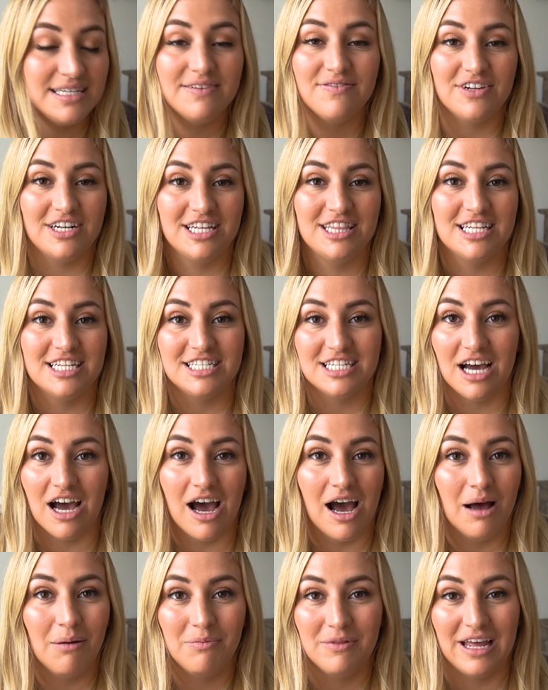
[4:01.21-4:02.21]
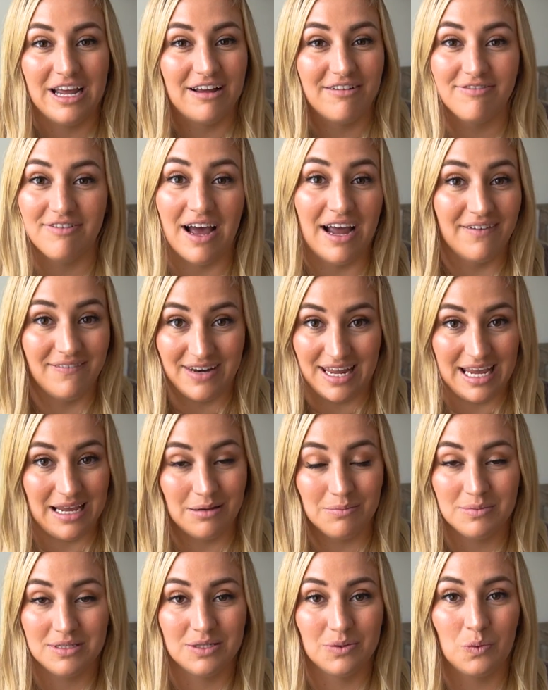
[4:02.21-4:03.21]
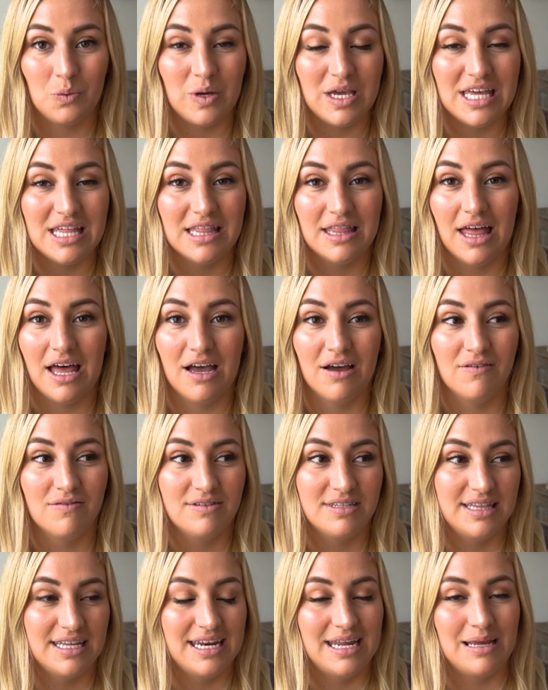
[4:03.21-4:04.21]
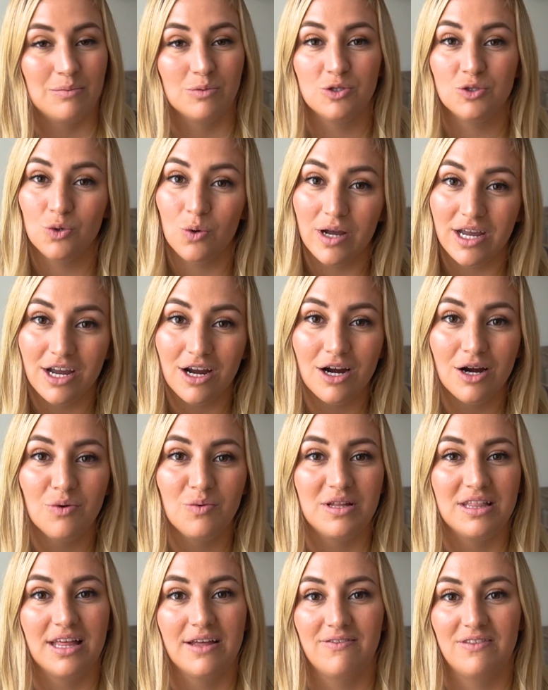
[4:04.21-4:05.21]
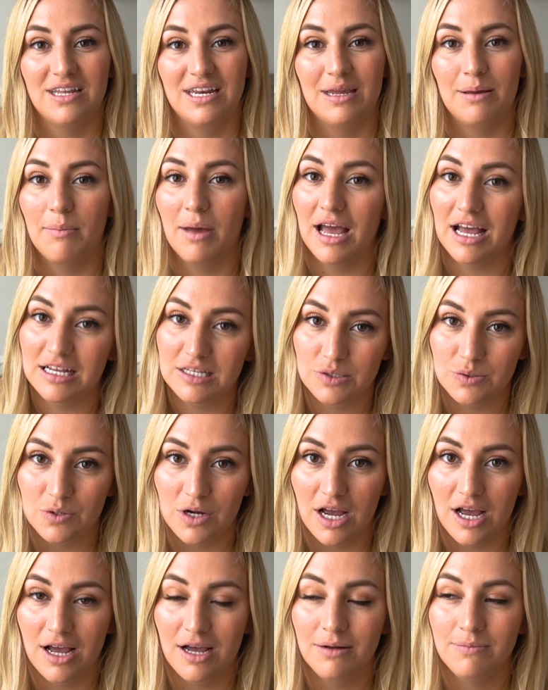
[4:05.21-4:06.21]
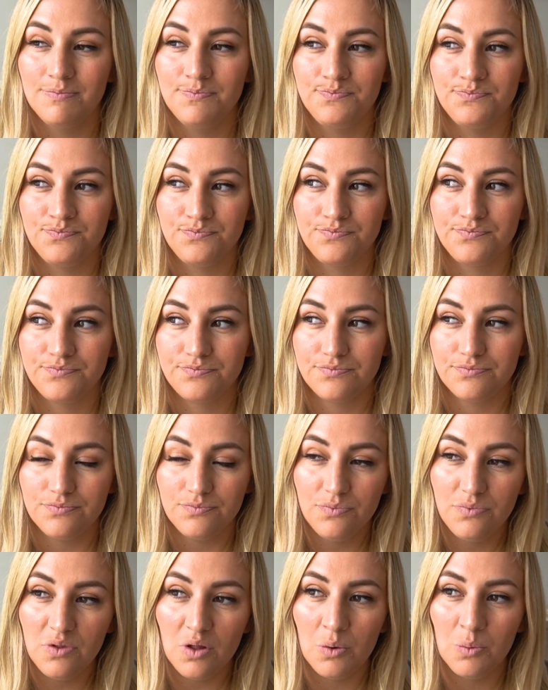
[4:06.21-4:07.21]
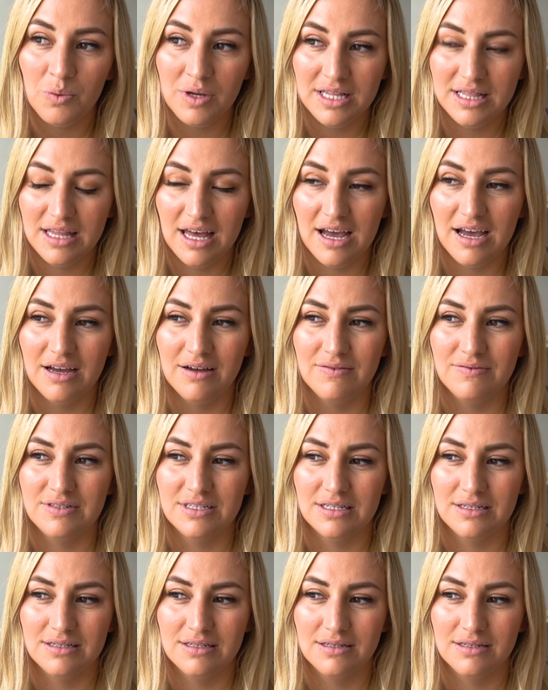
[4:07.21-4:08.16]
even in the top like 5 names. We loved the name Sawyer. We loved the name Ezra. We loved,